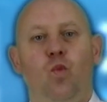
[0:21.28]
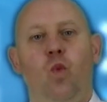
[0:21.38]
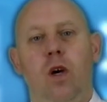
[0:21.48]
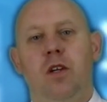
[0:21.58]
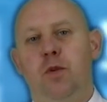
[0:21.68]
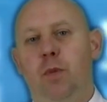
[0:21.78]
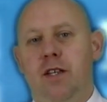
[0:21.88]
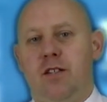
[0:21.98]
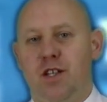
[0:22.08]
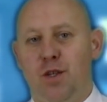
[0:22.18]
Welcome to
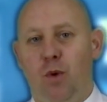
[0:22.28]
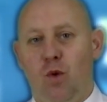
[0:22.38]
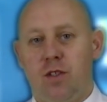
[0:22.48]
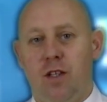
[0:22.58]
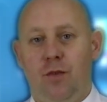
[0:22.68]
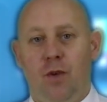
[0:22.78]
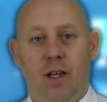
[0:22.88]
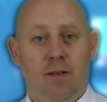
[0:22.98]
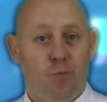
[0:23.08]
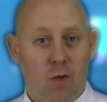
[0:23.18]
P C Support T
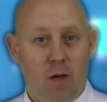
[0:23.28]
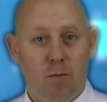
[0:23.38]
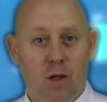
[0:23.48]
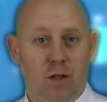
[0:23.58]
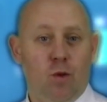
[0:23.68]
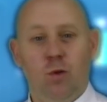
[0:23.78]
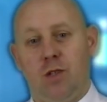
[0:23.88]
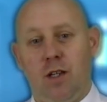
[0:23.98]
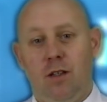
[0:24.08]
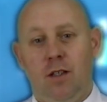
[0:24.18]
V. I'm Mike
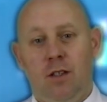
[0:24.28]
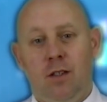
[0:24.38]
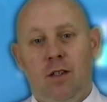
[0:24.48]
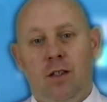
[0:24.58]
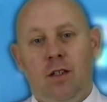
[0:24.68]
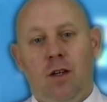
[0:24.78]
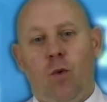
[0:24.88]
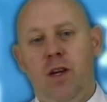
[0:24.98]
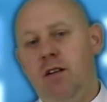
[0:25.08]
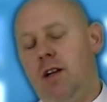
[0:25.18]
Halsey.
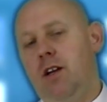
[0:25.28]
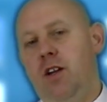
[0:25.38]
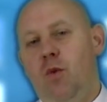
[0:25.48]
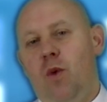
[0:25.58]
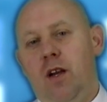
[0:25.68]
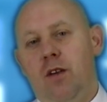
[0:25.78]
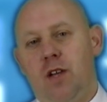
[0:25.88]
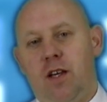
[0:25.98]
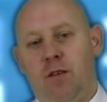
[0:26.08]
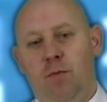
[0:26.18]
When you get a new Windows
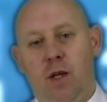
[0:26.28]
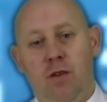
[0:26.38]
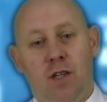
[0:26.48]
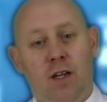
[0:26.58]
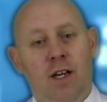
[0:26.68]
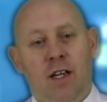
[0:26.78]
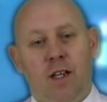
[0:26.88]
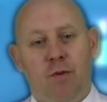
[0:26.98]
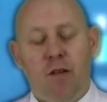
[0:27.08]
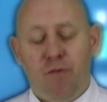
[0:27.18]
eight computer,
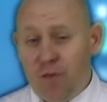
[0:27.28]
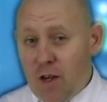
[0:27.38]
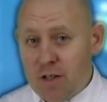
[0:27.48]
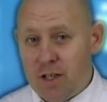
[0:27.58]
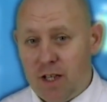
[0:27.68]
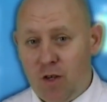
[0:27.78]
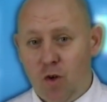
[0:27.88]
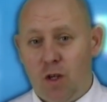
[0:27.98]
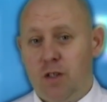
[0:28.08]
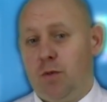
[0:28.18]
the very first thing
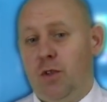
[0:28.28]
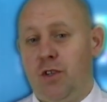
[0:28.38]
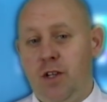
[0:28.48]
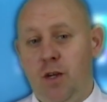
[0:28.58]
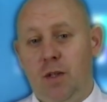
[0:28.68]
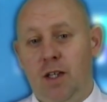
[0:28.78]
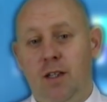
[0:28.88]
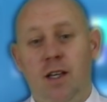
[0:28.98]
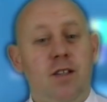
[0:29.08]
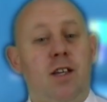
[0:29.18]
you're going to want to do with it
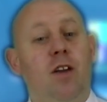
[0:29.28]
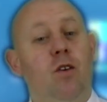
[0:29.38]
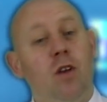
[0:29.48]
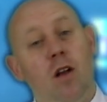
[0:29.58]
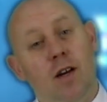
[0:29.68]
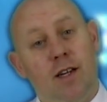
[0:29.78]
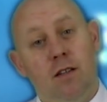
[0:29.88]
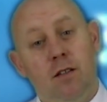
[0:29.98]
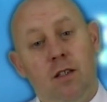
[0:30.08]
is get online.